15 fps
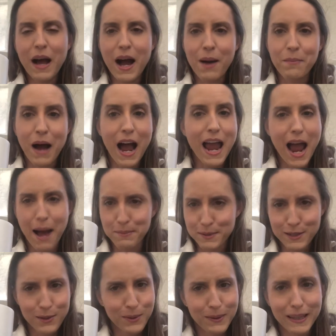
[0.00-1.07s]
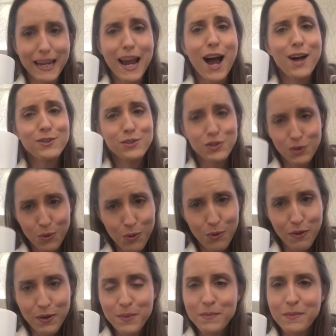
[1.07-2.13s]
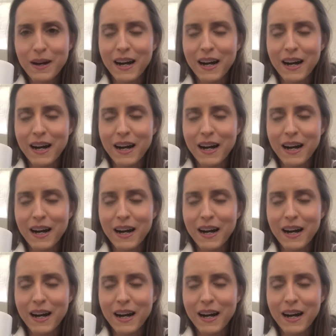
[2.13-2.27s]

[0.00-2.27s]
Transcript: I absolutely adore them.